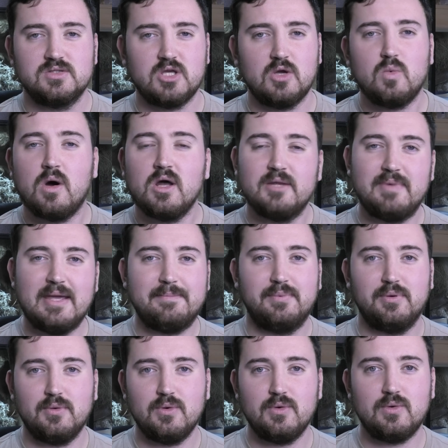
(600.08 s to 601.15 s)
So why do
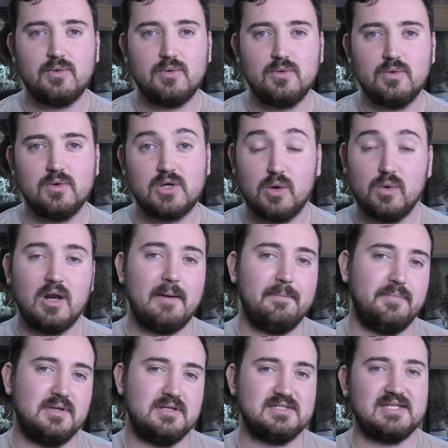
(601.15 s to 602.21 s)
people call
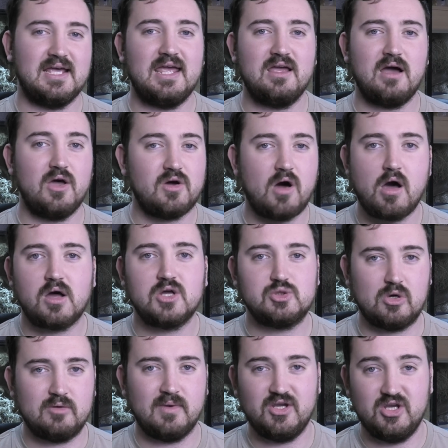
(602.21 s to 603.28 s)
up and say, I can't
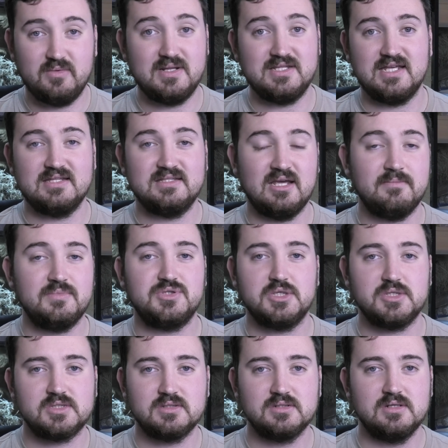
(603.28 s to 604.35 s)
control my humidity and
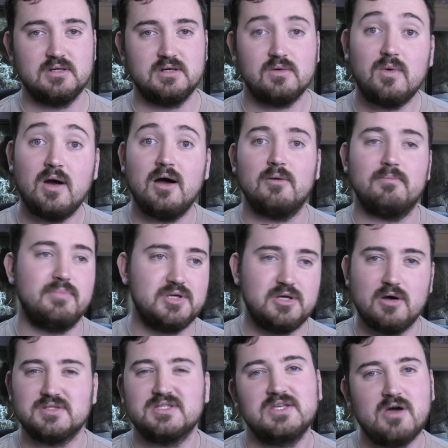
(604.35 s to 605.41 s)
temperatures? Well,
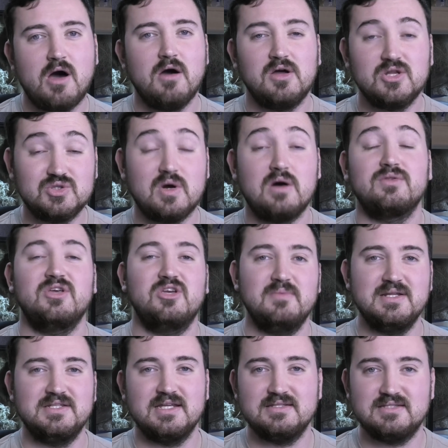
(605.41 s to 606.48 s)
because they can't control the
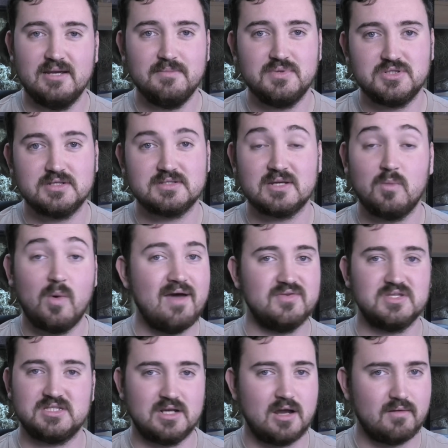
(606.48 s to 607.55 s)
humidity and temperatures in whatever
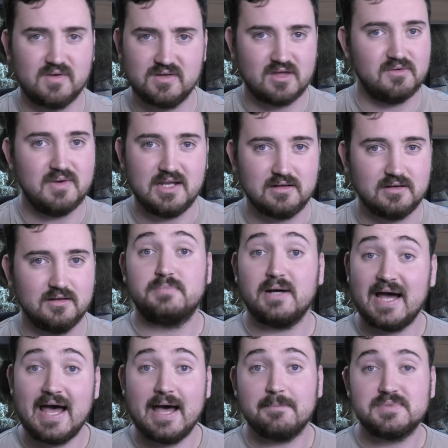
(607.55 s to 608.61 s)
scenario they're in.
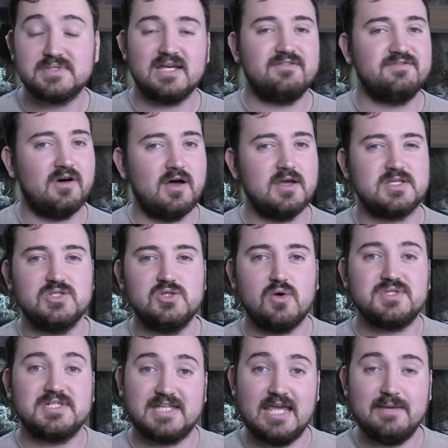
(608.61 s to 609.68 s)
Perhaps advise
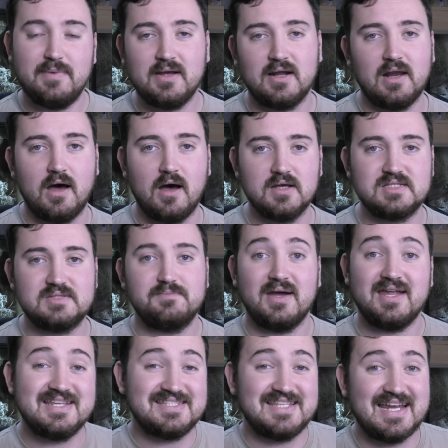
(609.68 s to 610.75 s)
not to keep in glass,
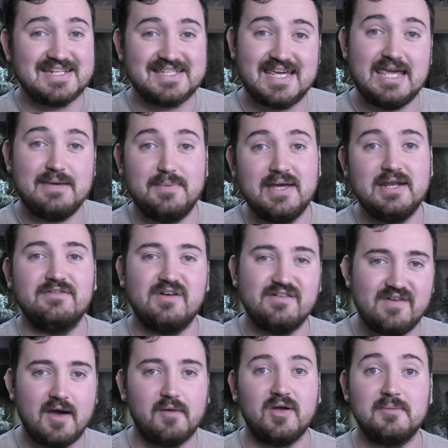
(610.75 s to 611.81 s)
but instead keep in a
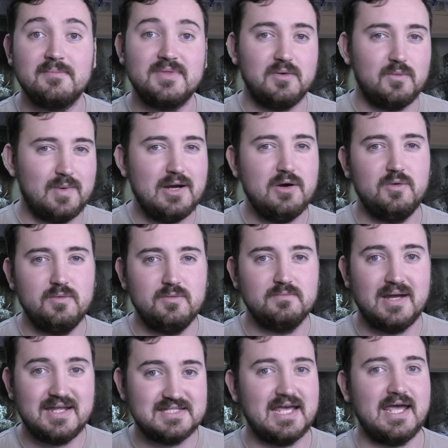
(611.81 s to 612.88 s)
vivarium that will
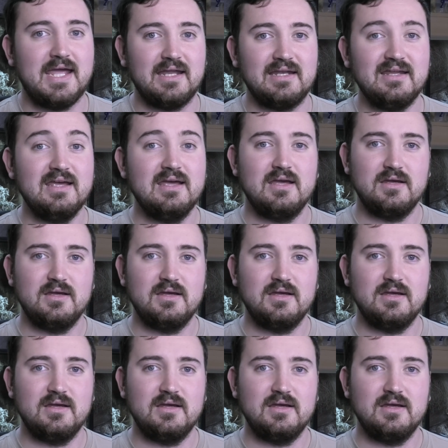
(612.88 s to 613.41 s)
maintain